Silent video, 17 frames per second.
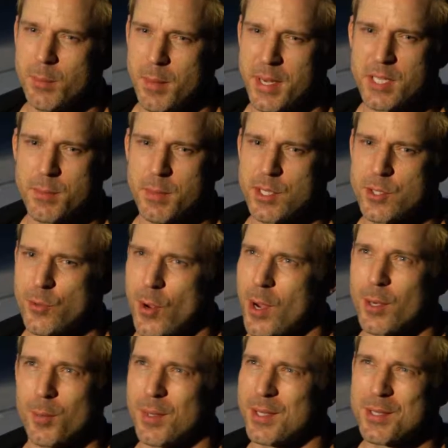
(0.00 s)
was like the only
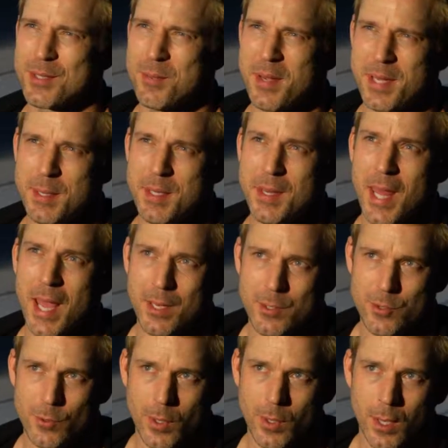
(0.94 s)
one that didn't know
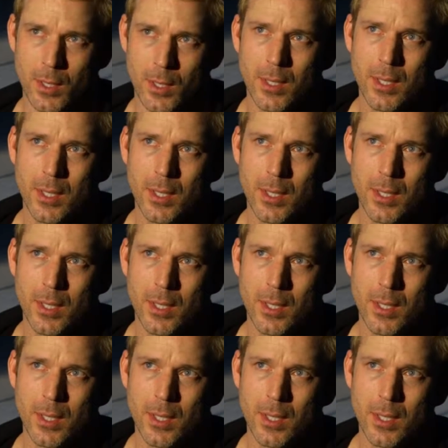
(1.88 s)
Kung Fu,